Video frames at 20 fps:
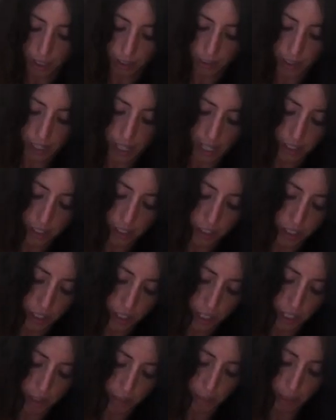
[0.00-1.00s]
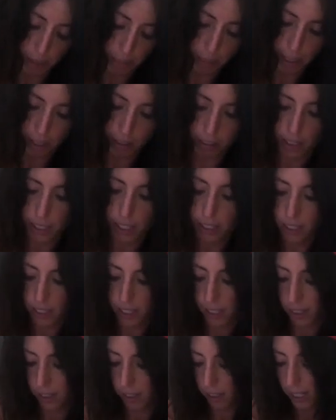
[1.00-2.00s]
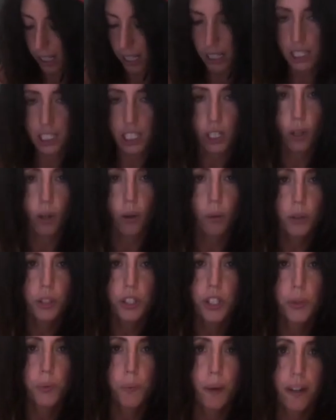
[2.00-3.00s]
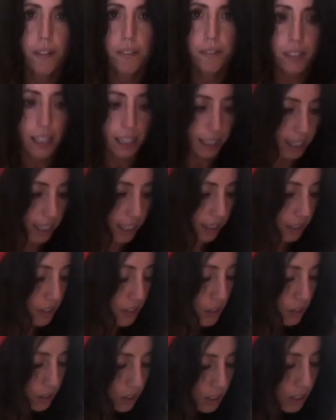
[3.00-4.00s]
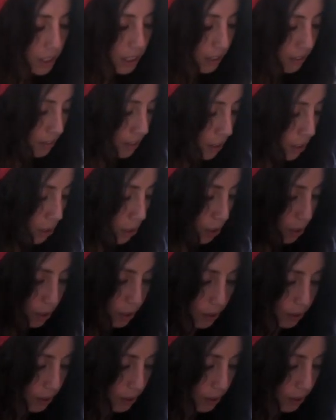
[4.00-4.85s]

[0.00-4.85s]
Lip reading: of textures in my background, and it's not just one flat color. So give it a go.